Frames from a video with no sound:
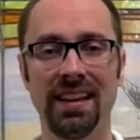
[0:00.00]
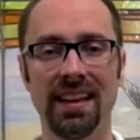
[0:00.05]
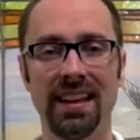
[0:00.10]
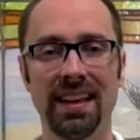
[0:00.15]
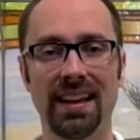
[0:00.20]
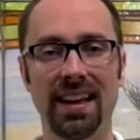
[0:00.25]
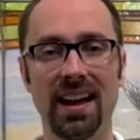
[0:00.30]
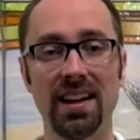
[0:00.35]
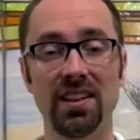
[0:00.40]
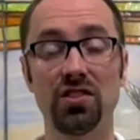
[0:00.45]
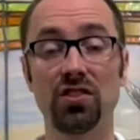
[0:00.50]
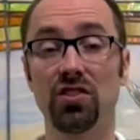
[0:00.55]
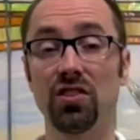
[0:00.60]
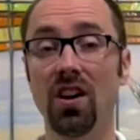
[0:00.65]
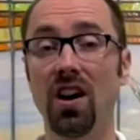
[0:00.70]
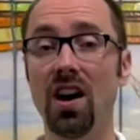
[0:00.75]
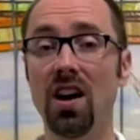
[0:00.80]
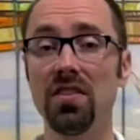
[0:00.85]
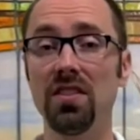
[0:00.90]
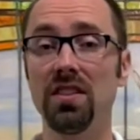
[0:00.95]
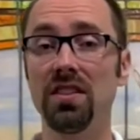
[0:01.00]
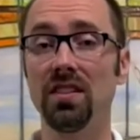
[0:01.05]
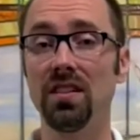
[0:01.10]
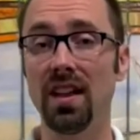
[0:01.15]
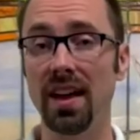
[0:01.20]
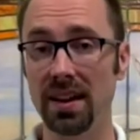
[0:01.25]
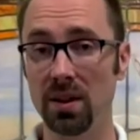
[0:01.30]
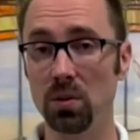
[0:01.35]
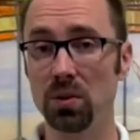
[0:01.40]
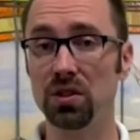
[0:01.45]
God saw that the
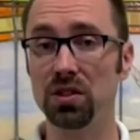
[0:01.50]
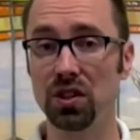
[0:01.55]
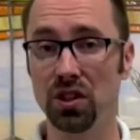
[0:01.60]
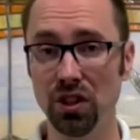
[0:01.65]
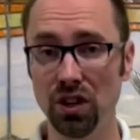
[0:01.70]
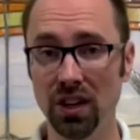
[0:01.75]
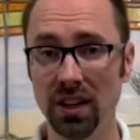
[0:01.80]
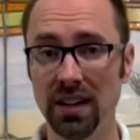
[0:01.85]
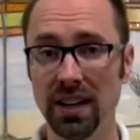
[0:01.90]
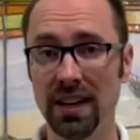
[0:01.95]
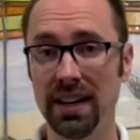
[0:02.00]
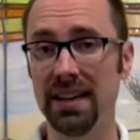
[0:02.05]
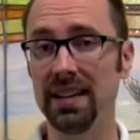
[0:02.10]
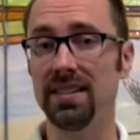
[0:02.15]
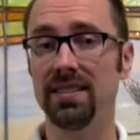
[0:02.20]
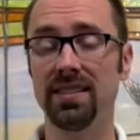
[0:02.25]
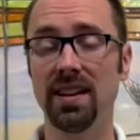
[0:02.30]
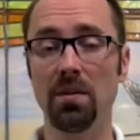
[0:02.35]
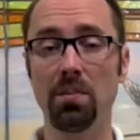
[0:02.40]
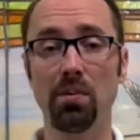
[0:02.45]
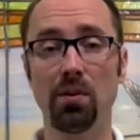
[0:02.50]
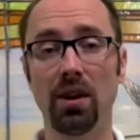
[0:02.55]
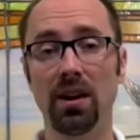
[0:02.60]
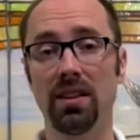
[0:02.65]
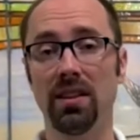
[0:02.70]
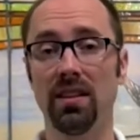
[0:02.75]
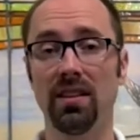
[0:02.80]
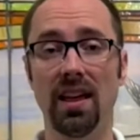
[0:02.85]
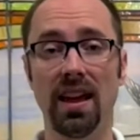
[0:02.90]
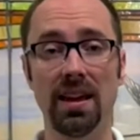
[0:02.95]
light was good, and he separated
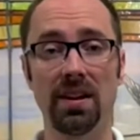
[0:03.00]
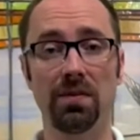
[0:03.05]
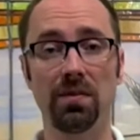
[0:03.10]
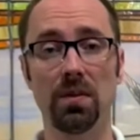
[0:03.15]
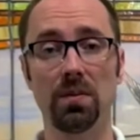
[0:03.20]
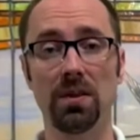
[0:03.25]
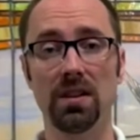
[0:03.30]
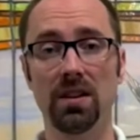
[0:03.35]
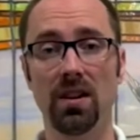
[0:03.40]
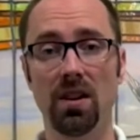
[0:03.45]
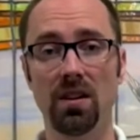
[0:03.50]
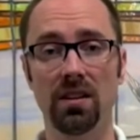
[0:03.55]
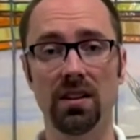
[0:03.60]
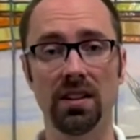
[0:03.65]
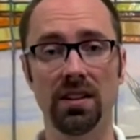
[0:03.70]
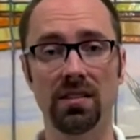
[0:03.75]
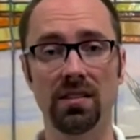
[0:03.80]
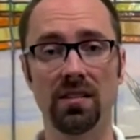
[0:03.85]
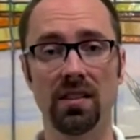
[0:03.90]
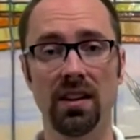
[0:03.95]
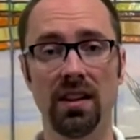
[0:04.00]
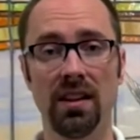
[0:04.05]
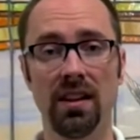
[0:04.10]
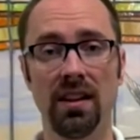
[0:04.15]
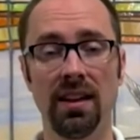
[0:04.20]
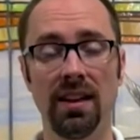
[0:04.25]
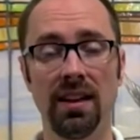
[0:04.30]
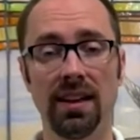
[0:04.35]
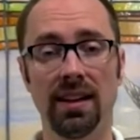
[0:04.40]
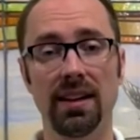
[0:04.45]
the light from the darkness.
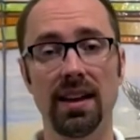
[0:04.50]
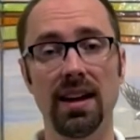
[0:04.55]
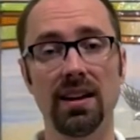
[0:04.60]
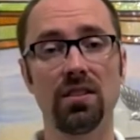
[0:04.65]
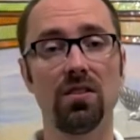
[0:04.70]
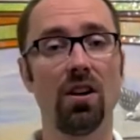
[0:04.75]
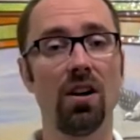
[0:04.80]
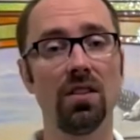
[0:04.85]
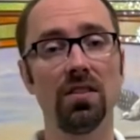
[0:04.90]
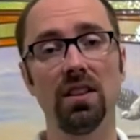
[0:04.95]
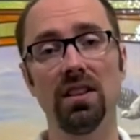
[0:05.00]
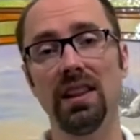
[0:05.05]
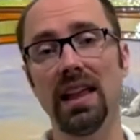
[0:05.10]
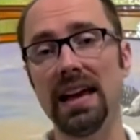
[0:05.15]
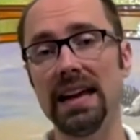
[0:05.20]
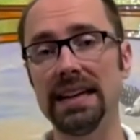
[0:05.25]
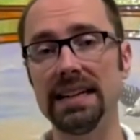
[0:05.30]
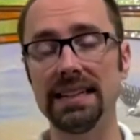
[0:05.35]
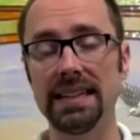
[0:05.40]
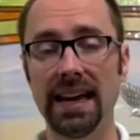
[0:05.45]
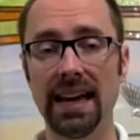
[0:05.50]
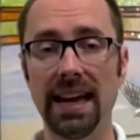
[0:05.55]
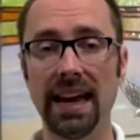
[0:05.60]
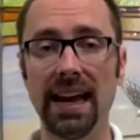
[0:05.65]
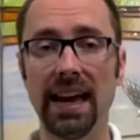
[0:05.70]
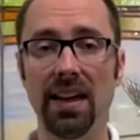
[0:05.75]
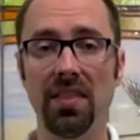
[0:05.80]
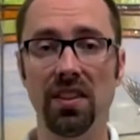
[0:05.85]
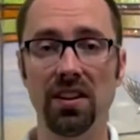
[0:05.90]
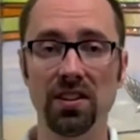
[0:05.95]
God called the light
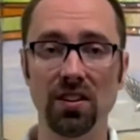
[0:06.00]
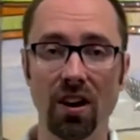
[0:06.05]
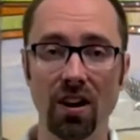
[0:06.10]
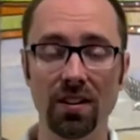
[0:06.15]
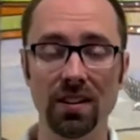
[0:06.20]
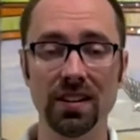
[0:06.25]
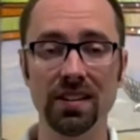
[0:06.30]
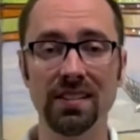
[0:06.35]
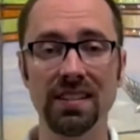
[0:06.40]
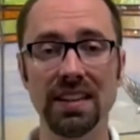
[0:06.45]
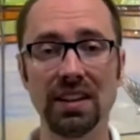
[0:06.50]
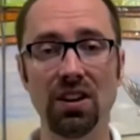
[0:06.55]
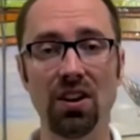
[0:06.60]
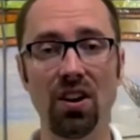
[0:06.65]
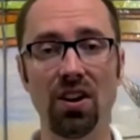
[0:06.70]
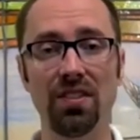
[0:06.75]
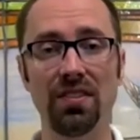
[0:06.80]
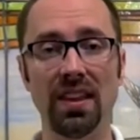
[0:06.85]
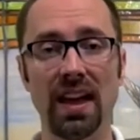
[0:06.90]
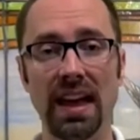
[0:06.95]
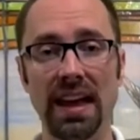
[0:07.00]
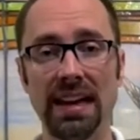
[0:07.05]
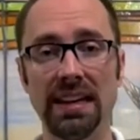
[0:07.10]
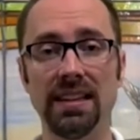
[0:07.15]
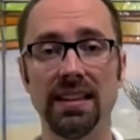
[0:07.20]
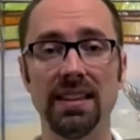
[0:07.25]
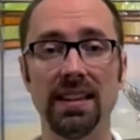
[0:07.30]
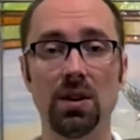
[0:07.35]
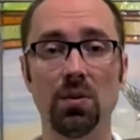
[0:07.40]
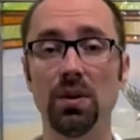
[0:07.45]
day, and the darkness he called night,
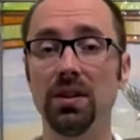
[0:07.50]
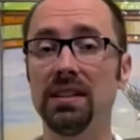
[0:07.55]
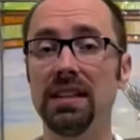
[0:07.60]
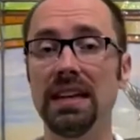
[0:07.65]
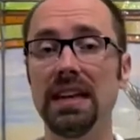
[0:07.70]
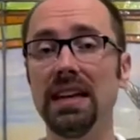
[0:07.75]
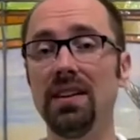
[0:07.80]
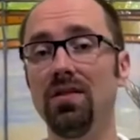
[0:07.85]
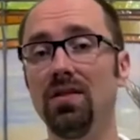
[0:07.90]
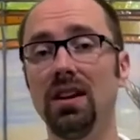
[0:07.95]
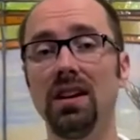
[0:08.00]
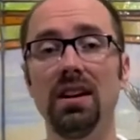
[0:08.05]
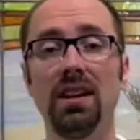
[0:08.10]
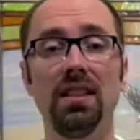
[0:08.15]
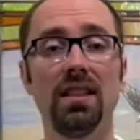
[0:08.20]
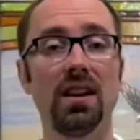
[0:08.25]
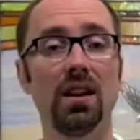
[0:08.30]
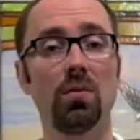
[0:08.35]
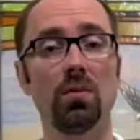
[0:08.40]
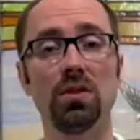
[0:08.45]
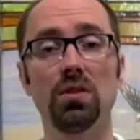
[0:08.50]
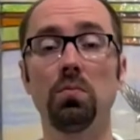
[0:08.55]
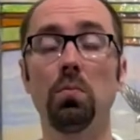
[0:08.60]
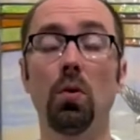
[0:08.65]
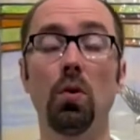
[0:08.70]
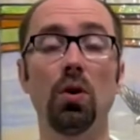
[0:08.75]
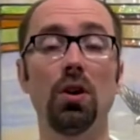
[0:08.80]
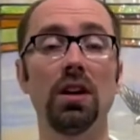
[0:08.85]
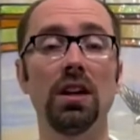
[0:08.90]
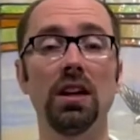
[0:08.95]
and there was evening and there was
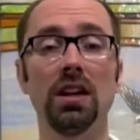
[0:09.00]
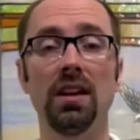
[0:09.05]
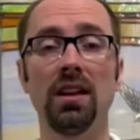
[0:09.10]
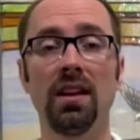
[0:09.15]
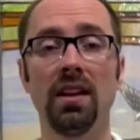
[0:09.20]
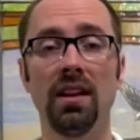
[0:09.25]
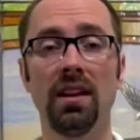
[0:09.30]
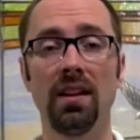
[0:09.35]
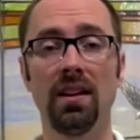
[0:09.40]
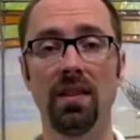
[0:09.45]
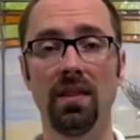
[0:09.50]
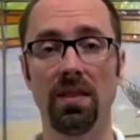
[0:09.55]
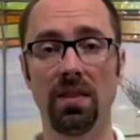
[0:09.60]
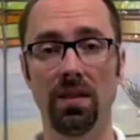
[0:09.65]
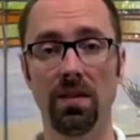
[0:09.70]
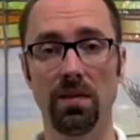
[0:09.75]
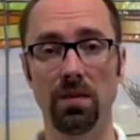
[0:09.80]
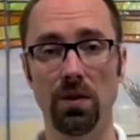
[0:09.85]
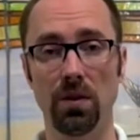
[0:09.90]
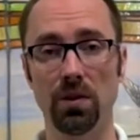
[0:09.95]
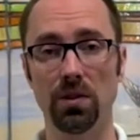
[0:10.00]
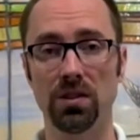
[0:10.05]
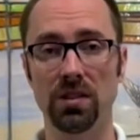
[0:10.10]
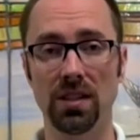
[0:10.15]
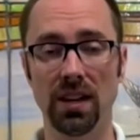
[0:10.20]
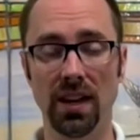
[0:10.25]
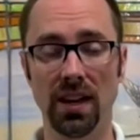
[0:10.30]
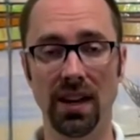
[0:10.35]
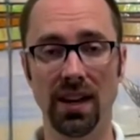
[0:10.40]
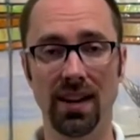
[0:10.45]
morning the first
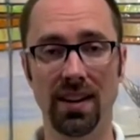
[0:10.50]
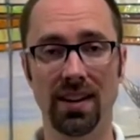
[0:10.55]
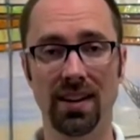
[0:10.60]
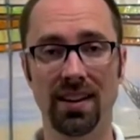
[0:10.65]
day.